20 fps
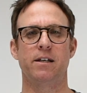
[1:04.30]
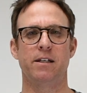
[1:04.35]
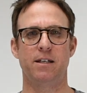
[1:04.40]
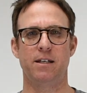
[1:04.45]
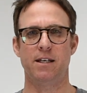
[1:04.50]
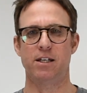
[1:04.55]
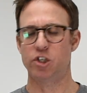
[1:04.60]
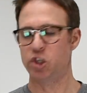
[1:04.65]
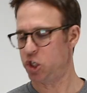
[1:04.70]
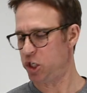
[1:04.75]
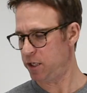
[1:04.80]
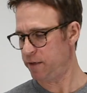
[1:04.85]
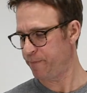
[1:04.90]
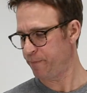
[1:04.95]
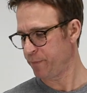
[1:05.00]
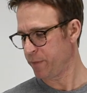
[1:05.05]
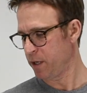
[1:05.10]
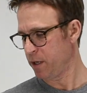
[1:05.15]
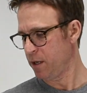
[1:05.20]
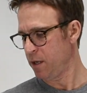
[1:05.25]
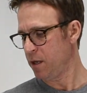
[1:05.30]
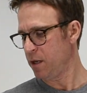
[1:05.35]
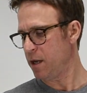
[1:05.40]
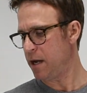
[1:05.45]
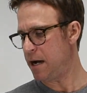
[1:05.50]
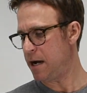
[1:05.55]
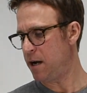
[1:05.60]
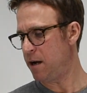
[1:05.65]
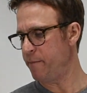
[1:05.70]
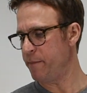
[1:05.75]
addition.
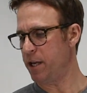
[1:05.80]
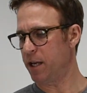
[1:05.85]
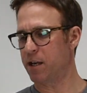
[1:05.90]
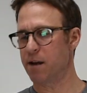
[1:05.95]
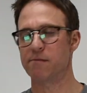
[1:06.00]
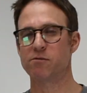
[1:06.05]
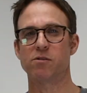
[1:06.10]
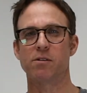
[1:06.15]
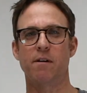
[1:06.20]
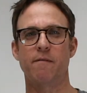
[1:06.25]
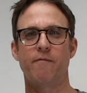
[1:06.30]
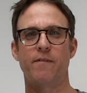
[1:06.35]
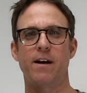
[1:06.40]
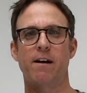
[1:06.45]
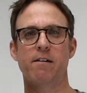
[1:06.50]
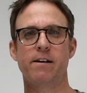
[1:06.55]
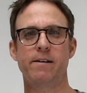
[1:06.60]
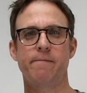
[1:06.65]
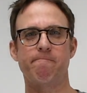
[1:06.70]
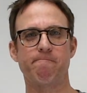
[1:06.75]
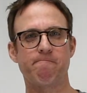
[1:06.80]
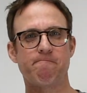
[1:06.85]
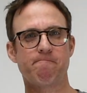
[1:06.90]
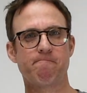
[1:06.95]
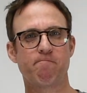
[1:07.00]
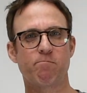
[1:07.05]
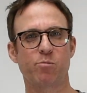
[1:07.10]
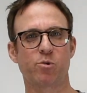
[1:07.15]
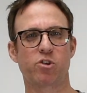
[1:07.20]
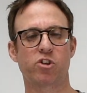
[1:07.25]
It comes with a very
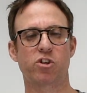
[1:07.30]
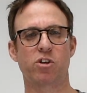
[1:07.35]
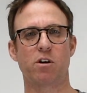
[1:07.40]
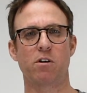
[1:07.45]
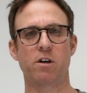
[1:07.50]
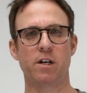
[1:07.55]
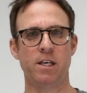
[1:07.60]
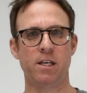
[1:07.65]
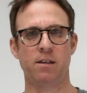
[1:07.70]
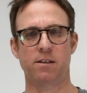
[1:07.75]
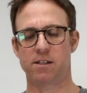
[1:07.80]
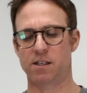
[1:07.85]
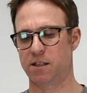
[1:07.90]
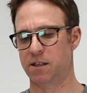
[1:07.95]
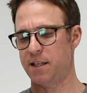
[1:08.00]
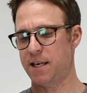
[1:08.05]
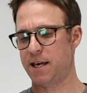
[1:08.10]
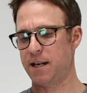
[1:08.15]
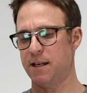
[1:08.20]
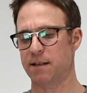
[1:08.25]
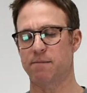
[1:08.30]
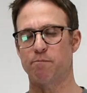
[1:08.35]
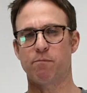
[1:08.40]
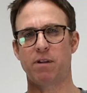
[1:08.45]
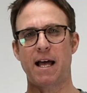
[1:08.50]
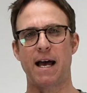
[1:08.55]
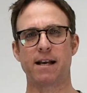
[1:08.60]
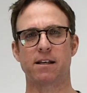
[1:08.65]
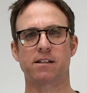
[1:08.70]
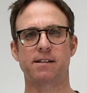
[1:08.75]
sturdy synthetic
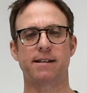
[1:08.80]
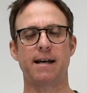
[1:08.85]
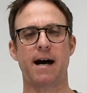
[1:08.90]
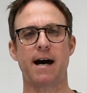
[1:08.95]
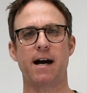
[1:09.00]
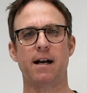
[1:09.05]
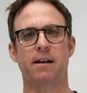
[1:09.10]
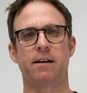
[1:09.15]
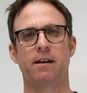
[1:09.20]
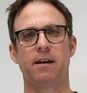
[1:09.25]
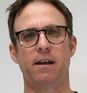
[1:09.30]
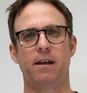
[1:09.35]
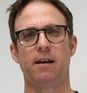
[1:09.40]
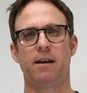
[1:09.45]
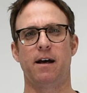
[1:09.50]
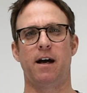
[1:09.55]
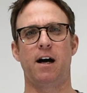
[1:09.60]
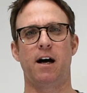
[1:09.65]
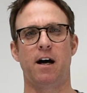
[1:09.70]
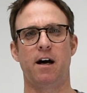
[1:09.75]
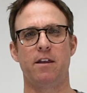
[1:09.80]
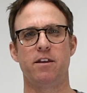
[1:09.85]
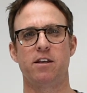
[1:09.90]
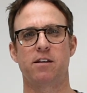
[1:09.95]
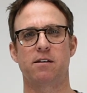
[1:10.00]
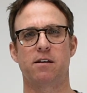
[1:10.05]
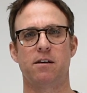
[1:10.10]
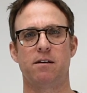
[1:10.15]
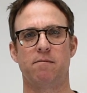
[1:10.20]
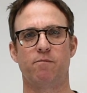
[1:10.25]
black stock.
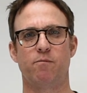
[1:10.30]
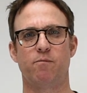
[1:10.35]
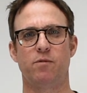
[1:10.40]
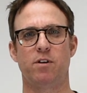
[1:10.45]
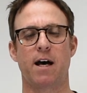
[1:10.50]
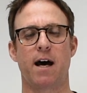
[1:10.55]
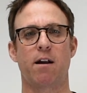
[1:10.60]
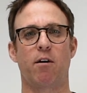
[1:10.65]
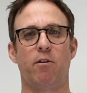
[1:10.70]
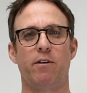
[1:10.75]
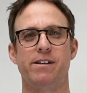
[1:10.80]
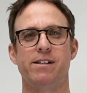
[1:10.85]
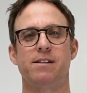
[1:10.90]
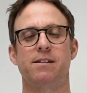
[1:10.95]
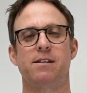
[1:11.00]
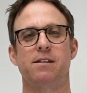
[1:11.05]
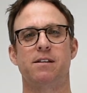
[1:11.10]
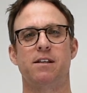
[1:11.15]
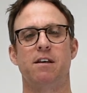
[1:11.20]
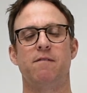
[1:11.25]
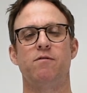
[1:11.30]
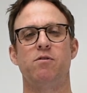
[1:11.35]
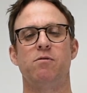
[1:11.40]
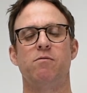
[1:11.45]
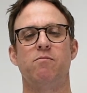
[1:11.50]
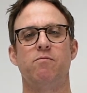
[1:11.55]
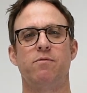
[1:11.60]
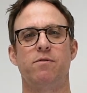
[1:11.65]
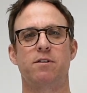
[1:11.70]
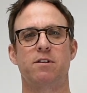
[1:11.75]
This can not only does this give
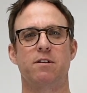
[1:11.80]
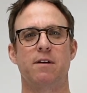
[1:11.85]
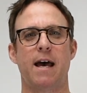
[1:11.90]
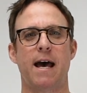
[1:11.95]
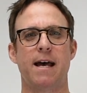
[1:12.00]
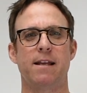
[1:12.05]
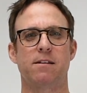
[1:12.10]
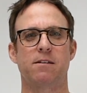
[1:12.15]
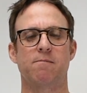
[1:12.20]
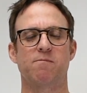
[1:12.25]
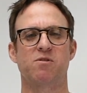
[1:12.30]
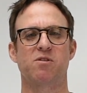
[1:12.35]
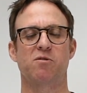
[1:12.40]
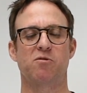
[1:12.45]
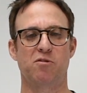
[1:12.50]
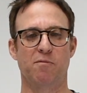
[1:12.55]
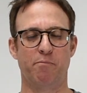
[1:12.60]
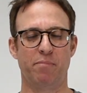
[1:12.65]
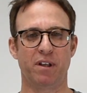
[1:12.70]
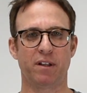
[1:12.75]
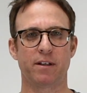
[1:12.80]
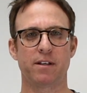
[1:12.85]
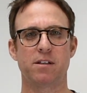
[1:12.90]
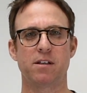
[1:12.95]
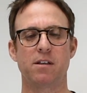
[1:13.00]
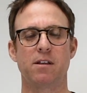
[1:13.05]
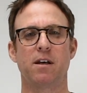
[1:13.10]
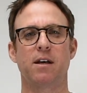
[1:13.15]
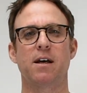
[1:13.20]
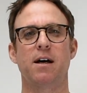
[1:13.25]
you add some stability
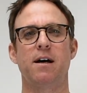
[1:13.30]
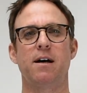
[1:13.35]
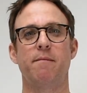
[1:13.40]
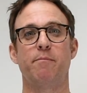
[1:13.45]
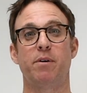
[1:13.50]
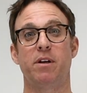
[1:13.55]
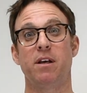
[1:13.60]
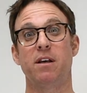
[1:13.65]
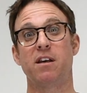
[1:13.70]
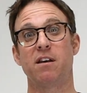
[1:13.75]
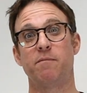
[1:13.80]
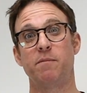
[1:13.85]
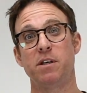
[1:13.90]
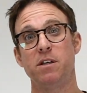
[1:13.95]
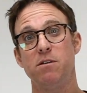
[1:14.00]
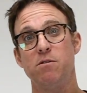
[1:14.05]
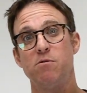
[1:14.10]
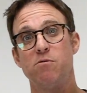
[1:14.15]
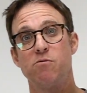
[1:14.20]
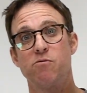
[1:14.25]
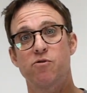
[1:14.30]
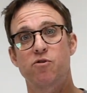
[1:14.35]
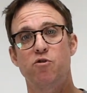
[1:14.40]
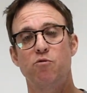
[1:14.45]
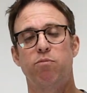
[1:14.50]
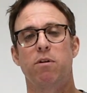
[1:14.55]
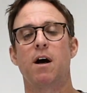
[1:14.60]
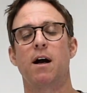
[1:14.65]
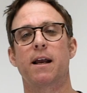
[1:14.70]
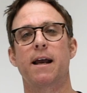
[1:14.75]
to the gun, but it can be used to
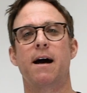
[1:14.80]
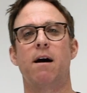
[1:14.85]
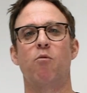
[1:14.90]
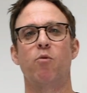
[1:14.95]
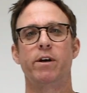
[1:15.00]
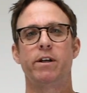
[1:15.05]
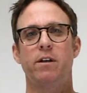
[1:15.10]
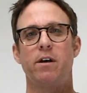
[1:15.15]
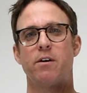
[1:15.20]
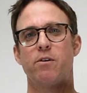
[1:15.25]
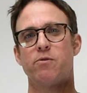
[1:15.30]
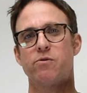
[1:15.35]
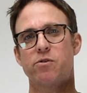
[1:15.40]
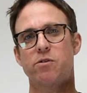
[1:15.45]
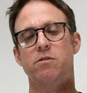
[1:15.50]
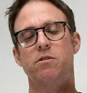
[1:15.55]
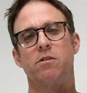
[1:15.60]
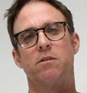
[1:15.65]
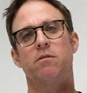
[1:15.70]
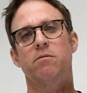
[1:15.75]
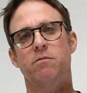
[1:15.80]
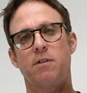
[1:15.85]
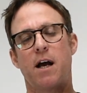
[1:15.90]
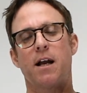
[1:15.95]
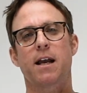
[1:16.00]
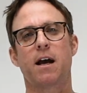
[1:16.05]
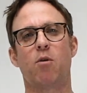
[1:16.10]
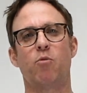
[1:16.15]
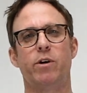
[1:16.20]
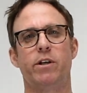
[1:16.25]
block out windows, to
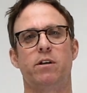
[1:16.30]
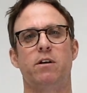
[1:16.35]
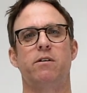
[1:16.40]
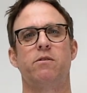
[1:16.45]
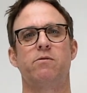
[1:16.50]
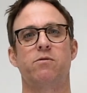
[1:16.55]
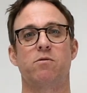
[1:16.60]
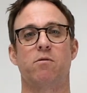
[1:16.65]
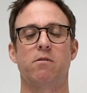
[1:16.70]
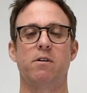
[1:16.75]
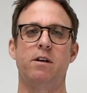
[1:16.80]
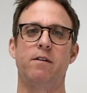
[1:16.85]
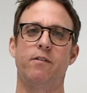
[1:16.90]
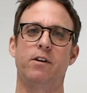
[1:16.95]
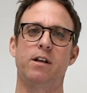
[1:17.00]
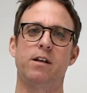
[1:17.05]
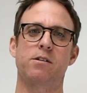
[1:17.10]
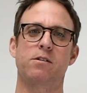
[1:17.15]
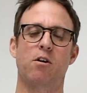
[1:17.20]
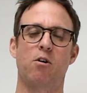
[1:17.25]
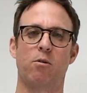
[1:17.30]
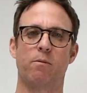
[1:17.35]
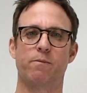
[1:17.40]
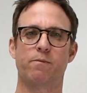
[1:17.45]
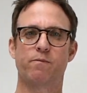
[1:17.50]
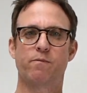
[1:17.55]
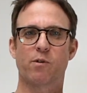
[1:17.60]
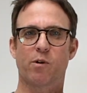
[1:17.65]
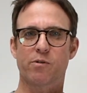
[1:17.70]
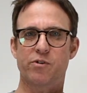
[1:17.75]
knock out windows, or even as
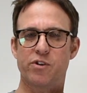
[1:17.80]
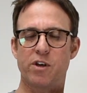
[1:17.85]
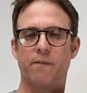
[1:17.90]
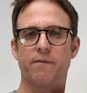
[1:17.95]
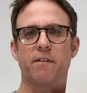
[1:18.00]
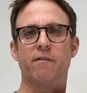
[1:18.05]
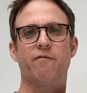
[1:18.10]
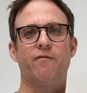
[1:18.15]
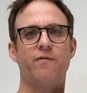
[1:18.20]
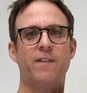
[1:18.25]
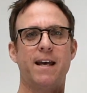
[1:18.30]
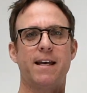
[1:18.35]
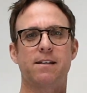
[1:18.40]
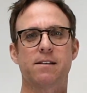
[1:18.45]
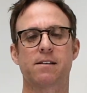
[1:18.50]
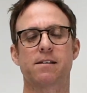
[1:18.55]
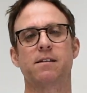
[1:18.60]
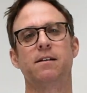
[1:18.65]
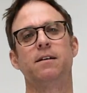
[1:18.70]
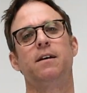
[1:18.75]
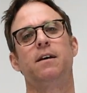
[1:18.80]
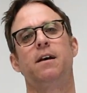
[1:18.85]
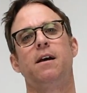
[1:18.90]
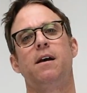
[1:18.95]
home or self-defense